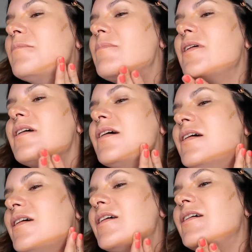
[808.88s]
But
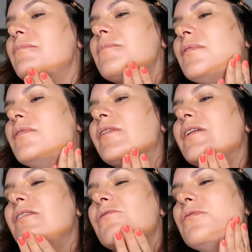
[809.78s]

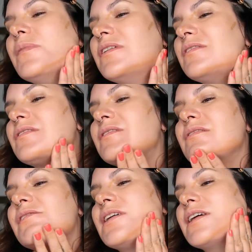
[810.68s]
it almost,
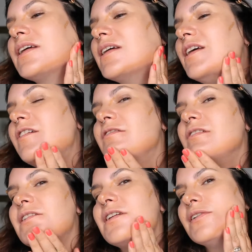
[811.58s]
like,
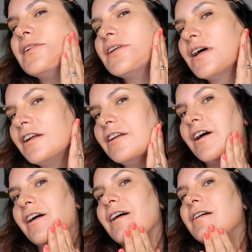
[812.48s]
even it, look,
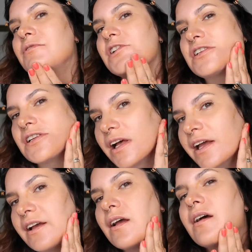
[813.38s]
I'm just
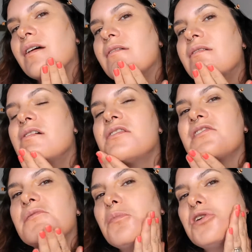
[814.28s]
like
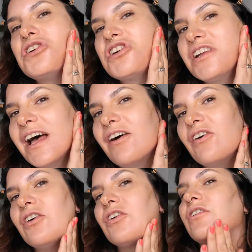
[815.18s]
smushing that
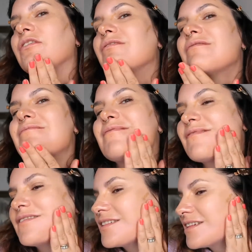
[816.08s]
on.
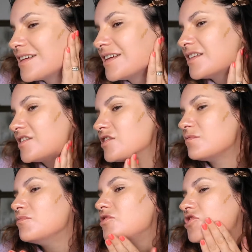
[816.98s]

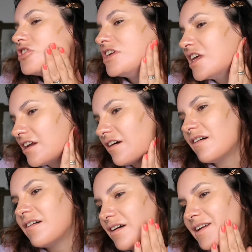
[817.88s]
Smushing it
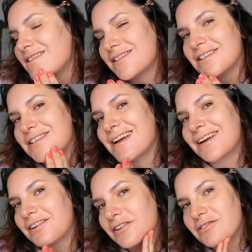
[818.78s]
on is the
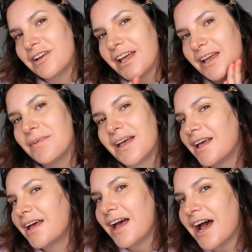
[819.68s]
technical name.
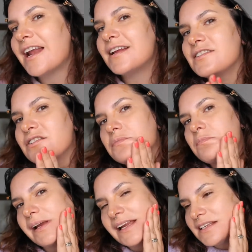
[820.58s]
And it's just
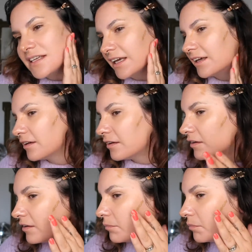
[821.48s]
blending
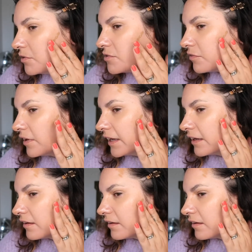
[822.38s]
beautifully.